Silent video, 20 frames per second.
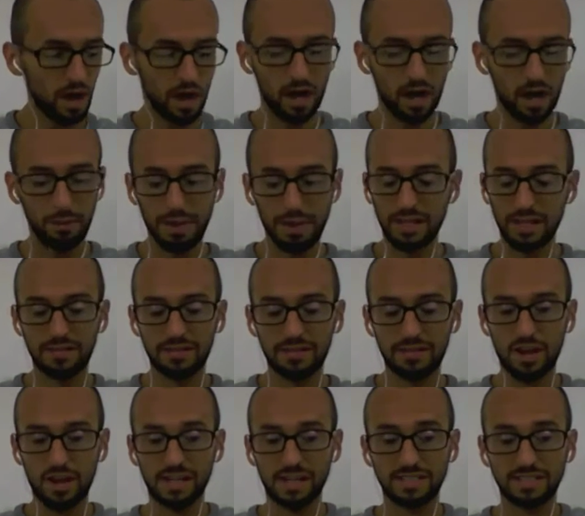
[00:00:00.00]
Any
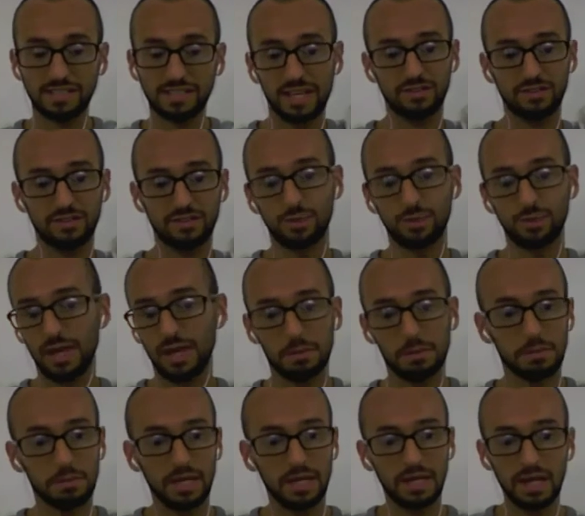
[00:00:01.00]
chance I get to do like
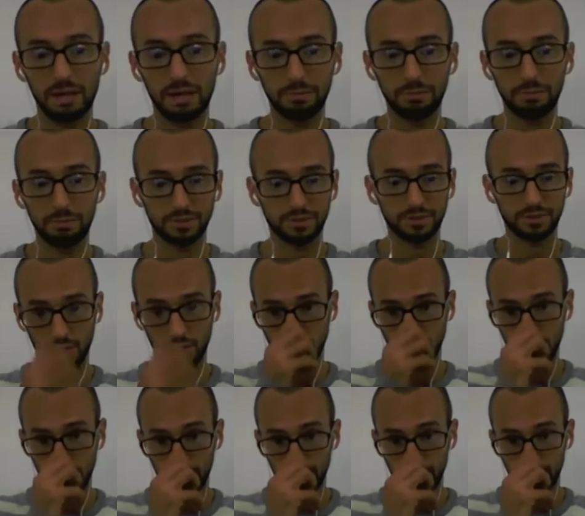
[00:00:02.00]
meetups or
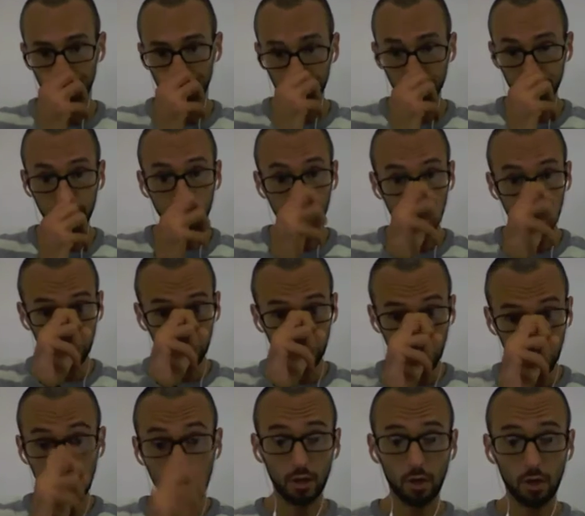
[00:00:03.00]

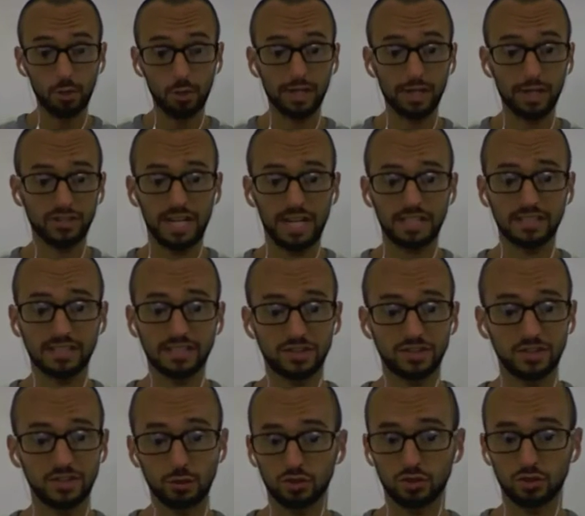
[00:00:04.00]
get chances to go
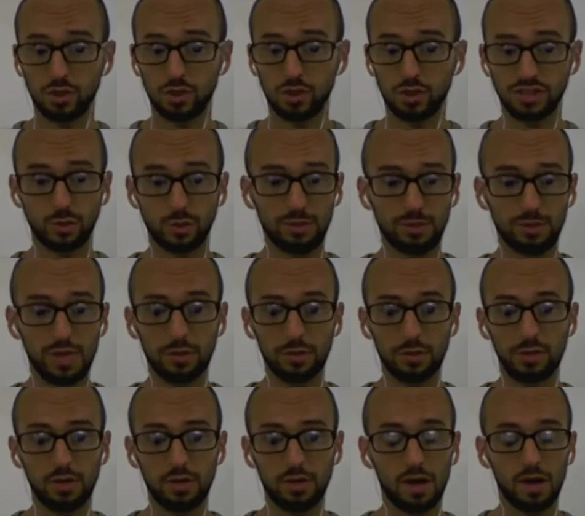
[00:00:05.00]
sourcing with people
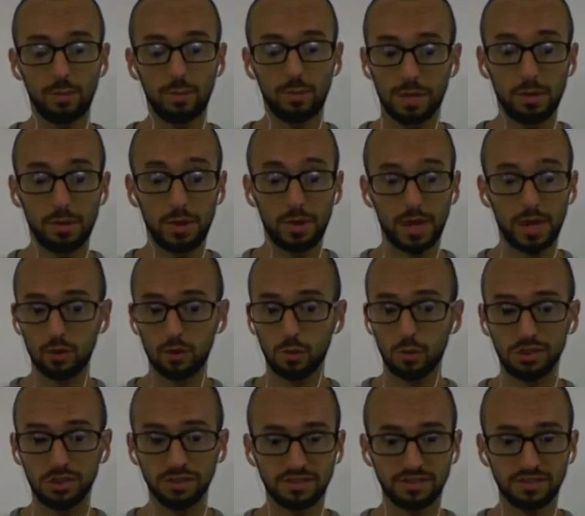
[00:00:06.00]
when I'm out at
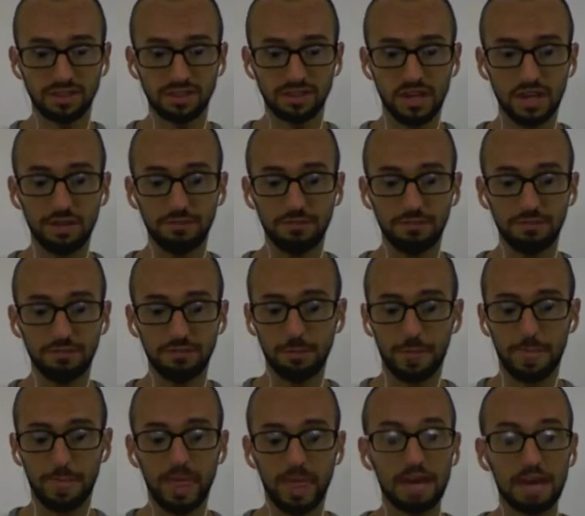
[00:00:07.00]
Goodwills and stuff.
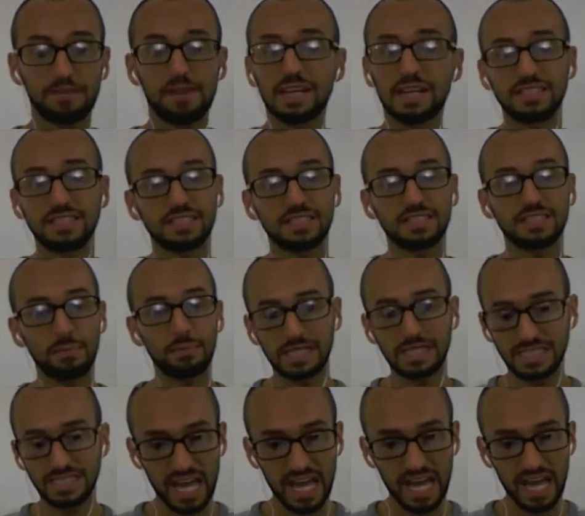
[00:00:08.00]
If I see somebody
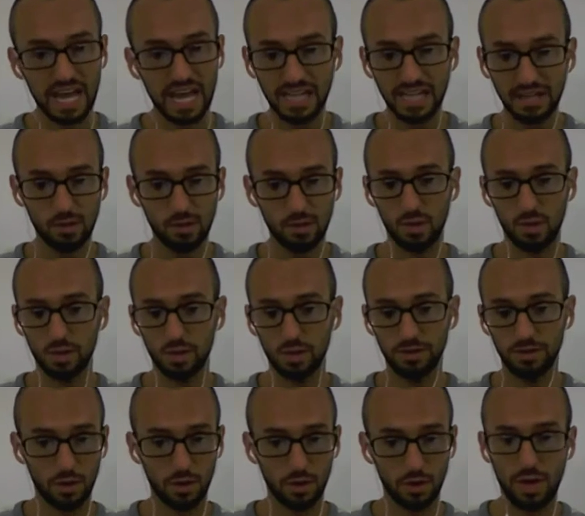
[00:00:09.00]
scanning or
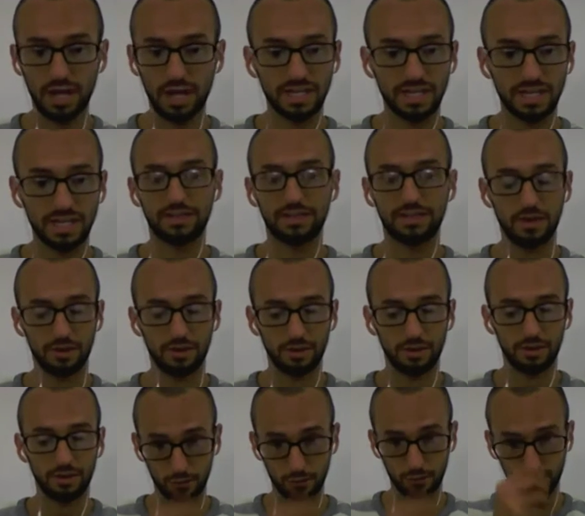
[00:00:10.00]
I could tell that they're another
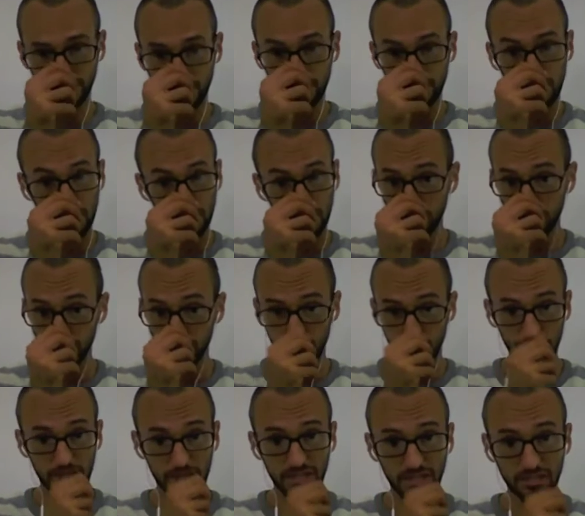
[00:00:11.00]
reseller, I'll go over there and
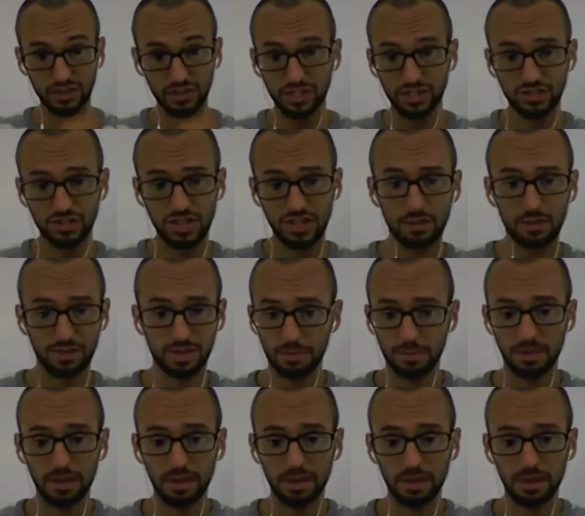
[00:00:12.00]
make chit chat with them.